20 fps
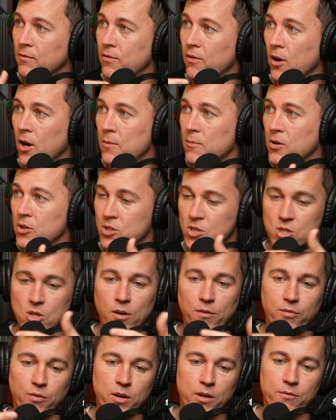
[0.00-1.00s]
very much
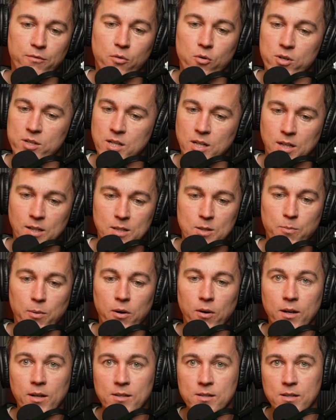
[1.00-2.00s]
self reinforcing
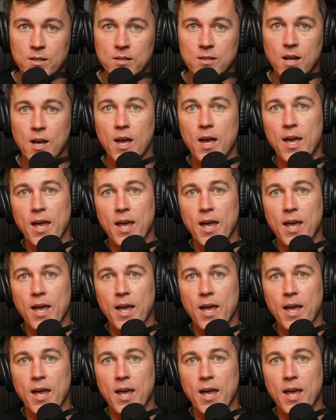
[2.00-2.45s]
experiences?